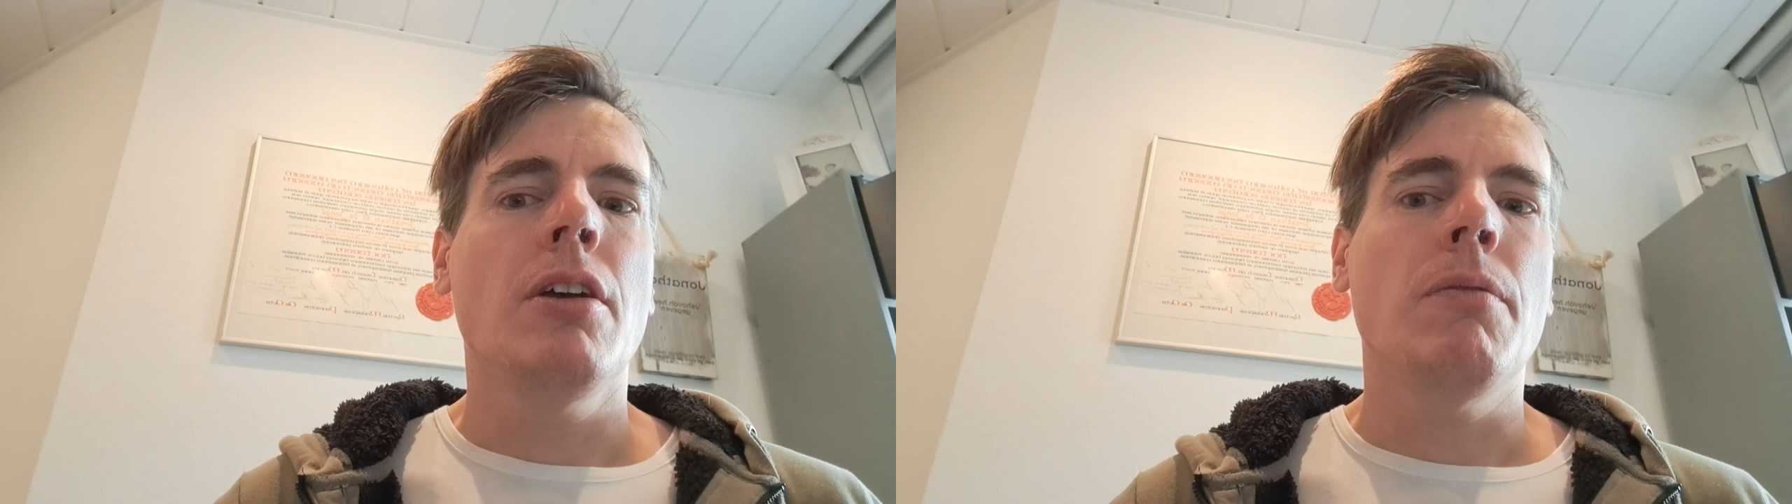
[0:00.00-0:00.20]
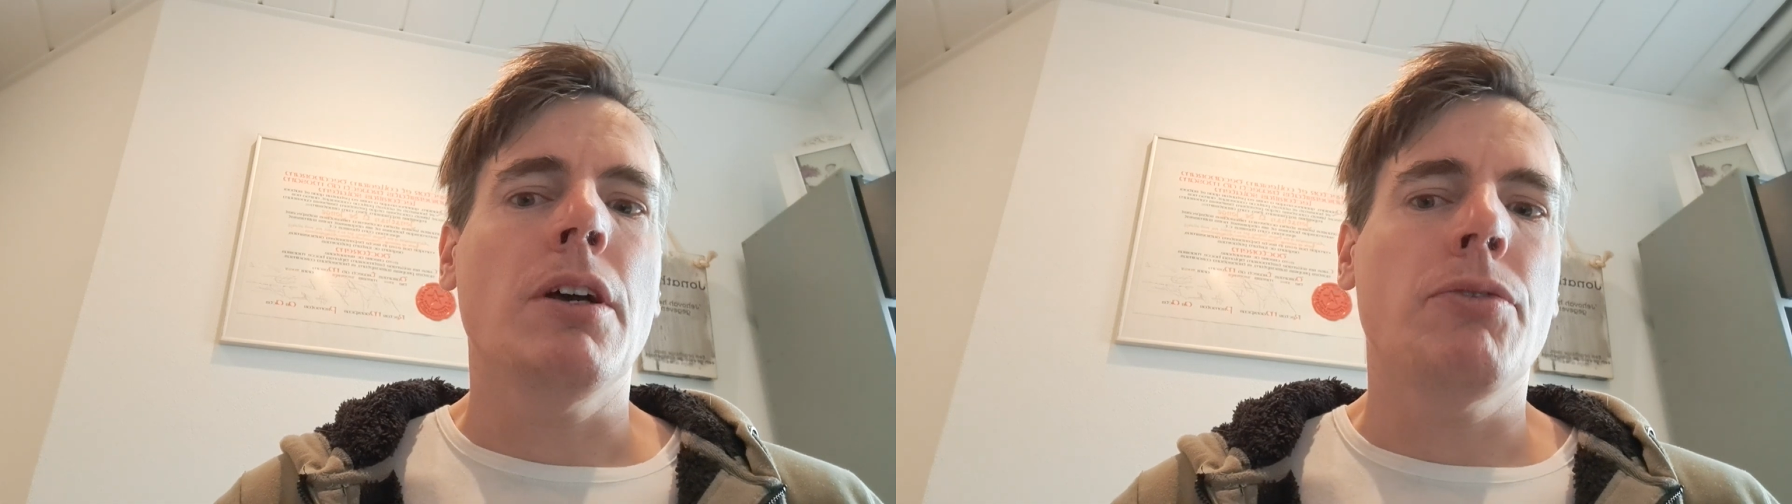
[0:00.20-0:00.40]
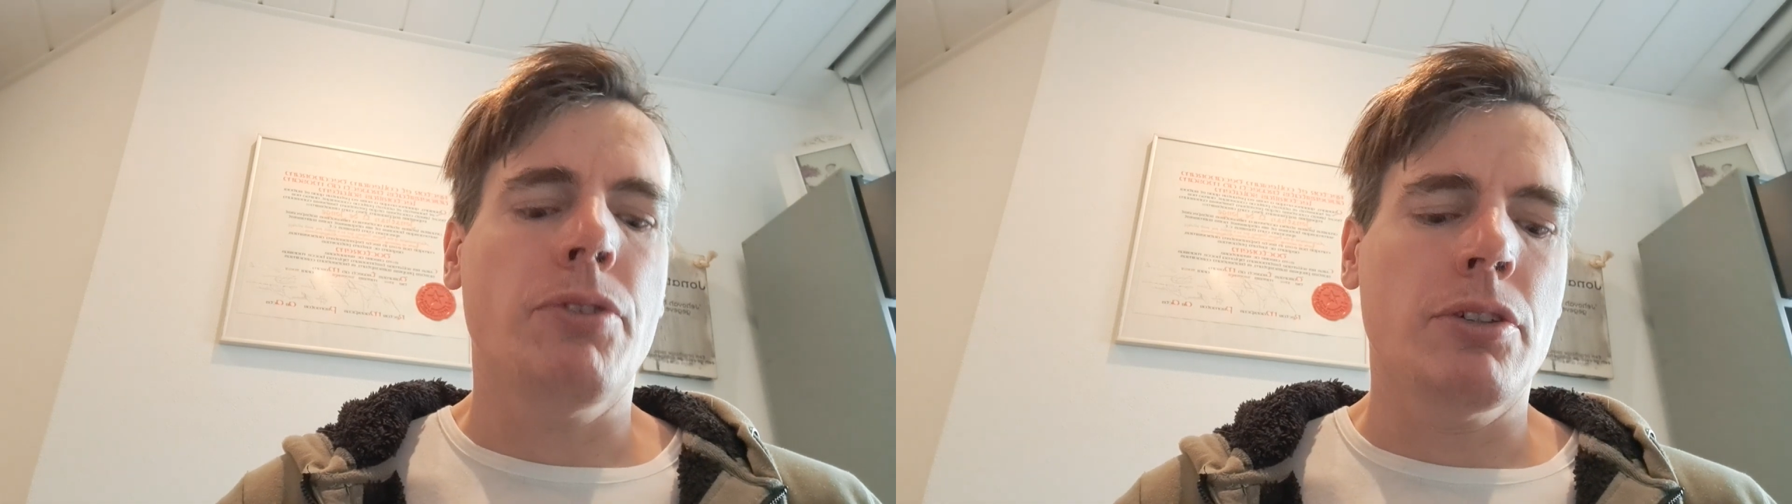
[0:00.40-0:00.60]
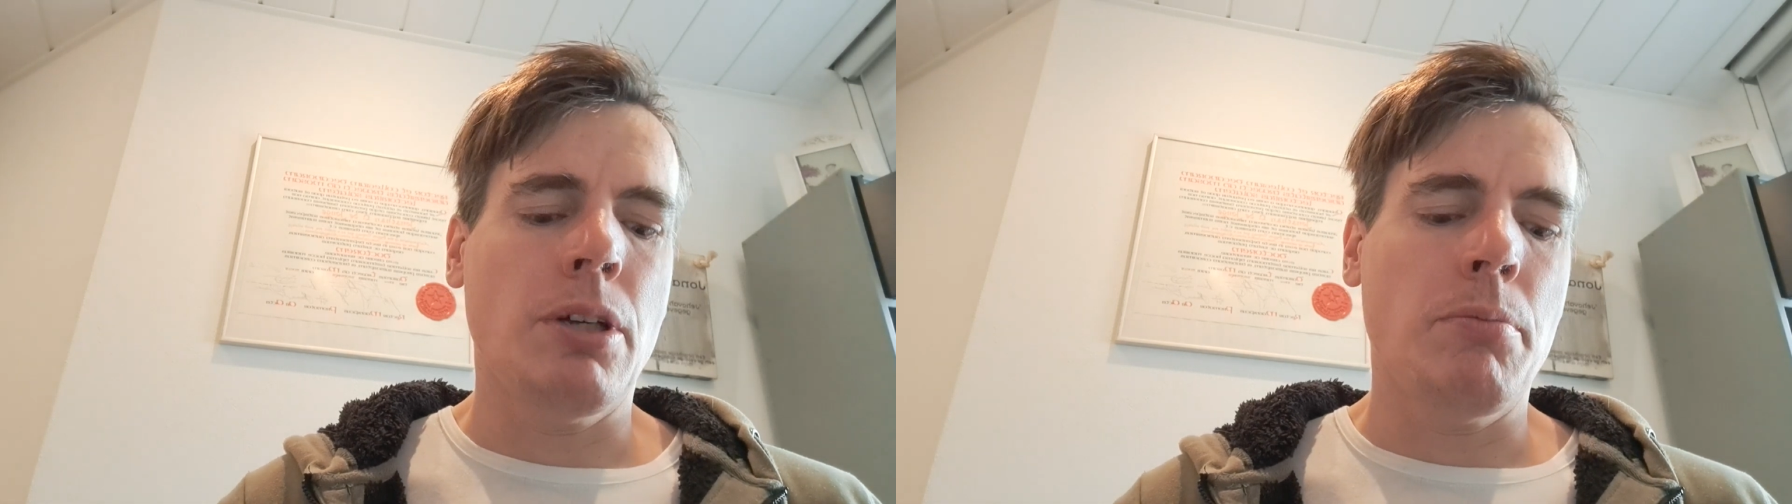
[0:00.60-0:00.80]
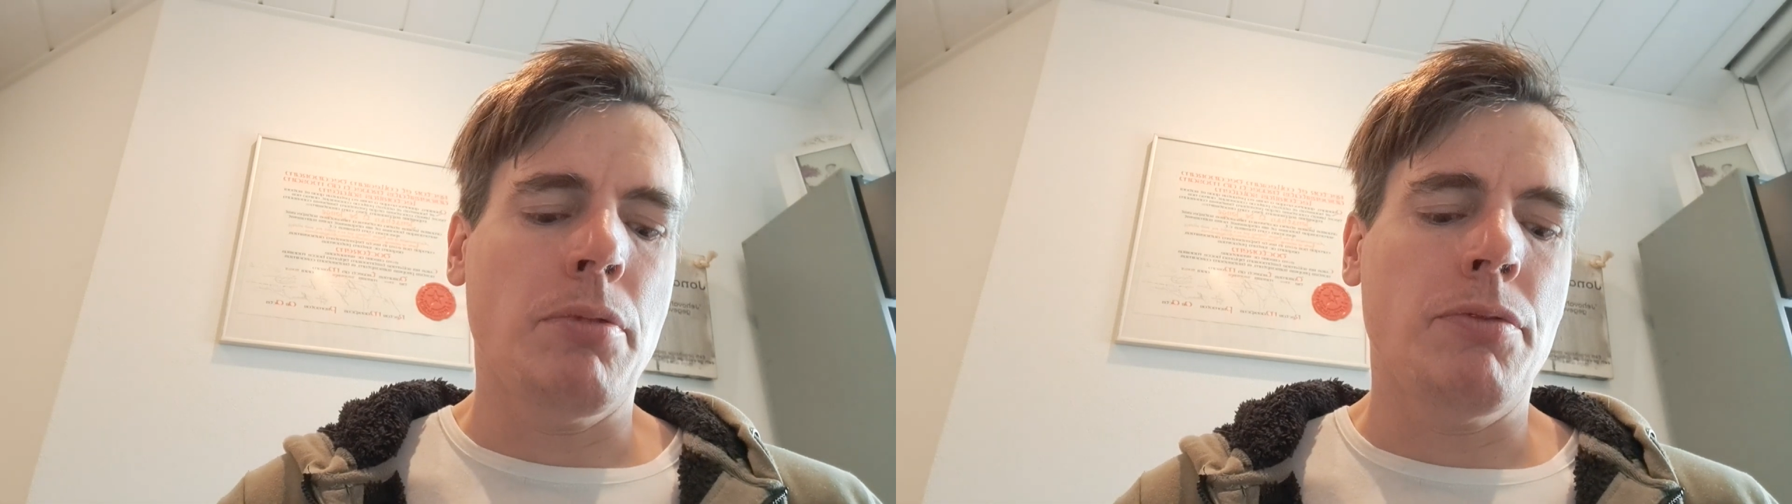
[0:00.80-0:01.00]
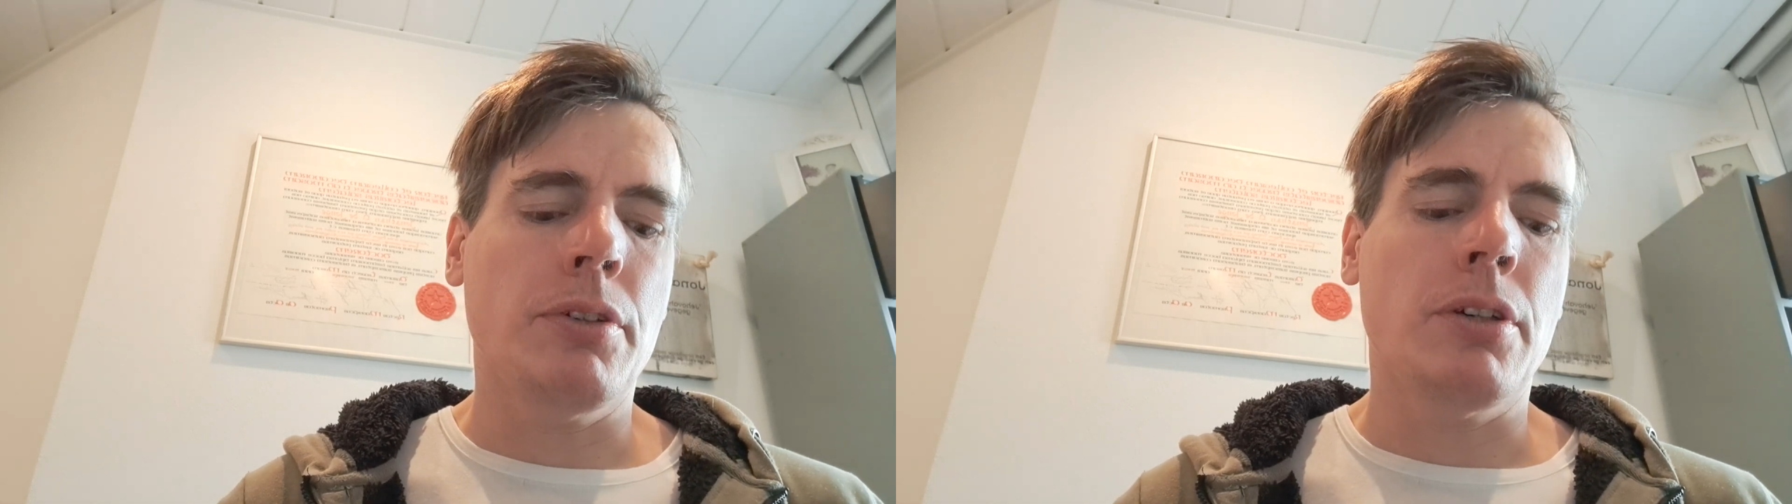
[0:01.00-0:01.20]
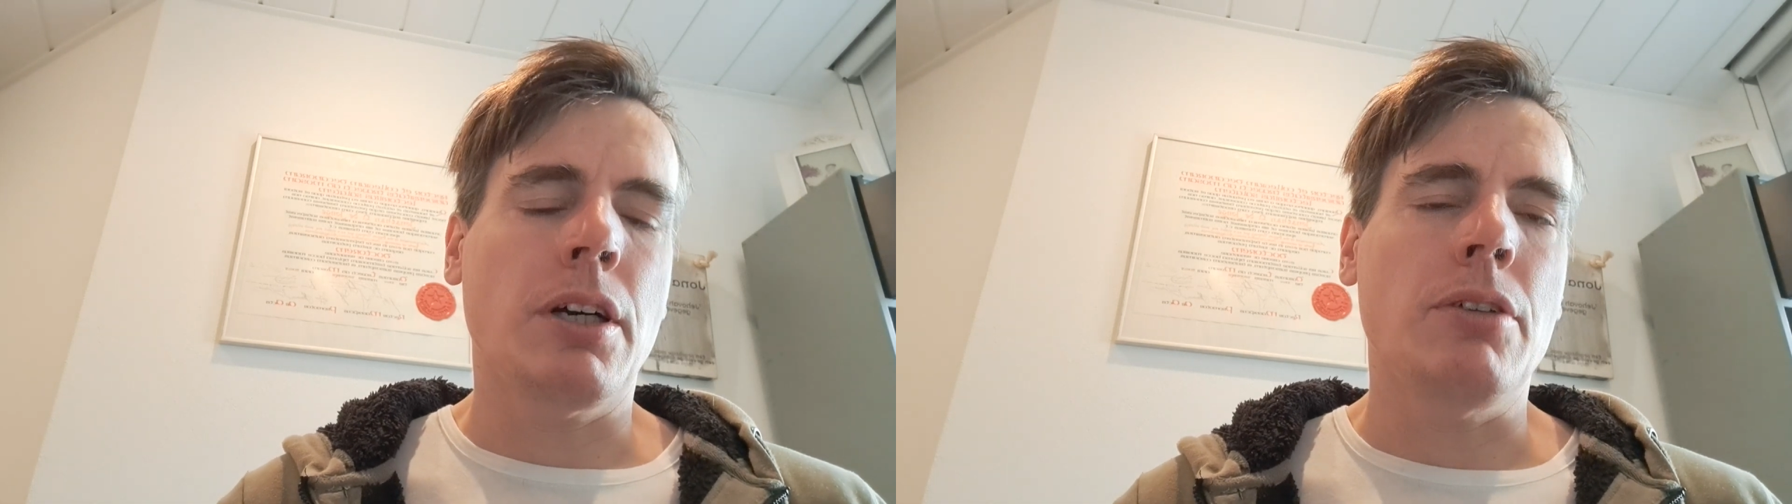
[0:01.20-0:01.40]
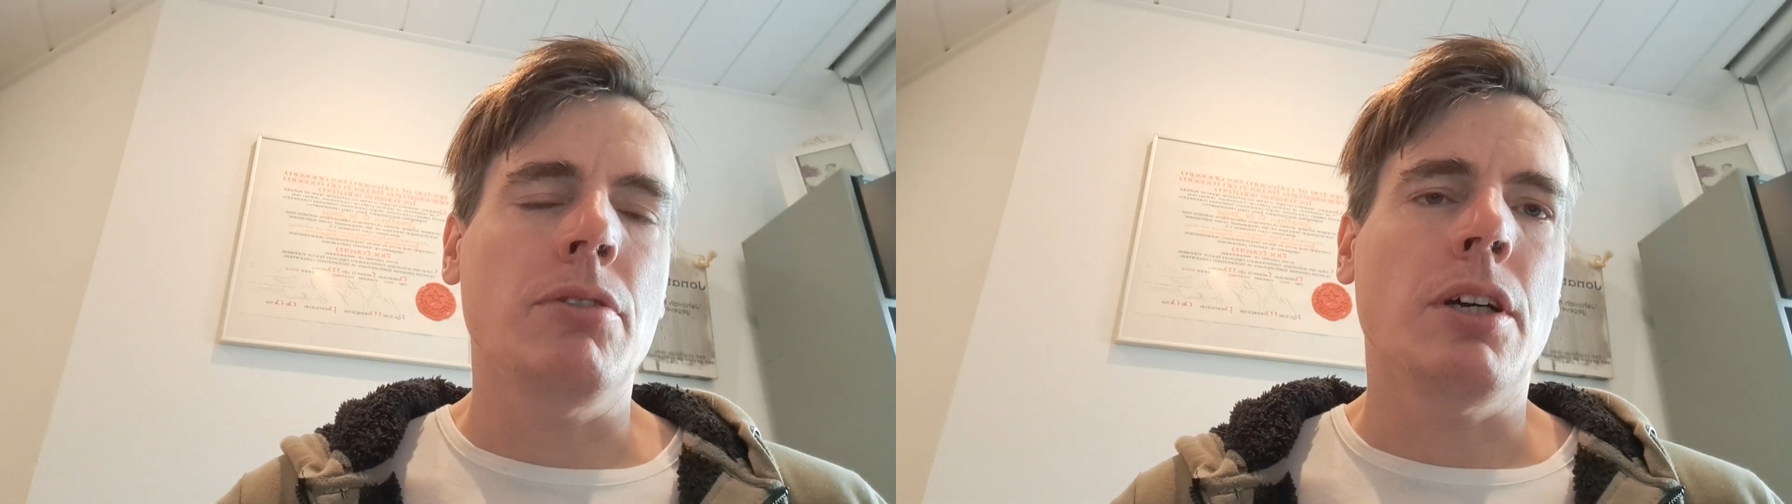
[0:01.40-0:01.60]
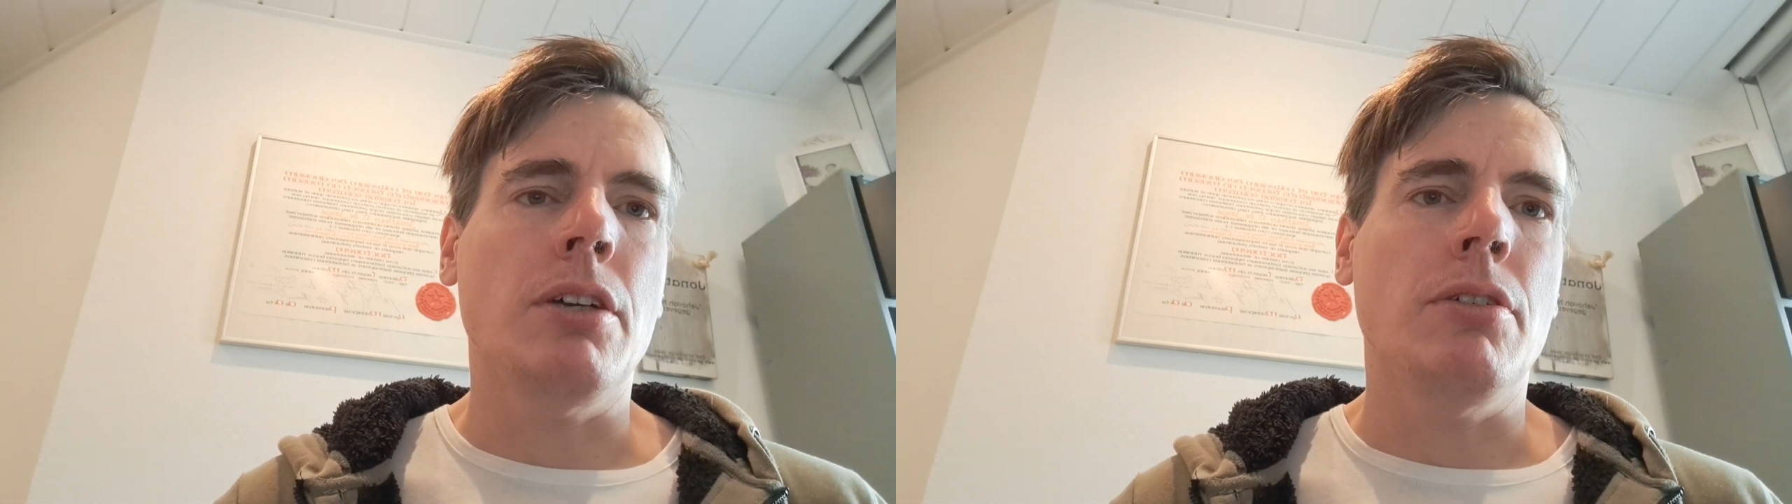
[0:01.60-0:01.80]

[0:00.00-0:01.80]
Whereas, for example, for Hyundai,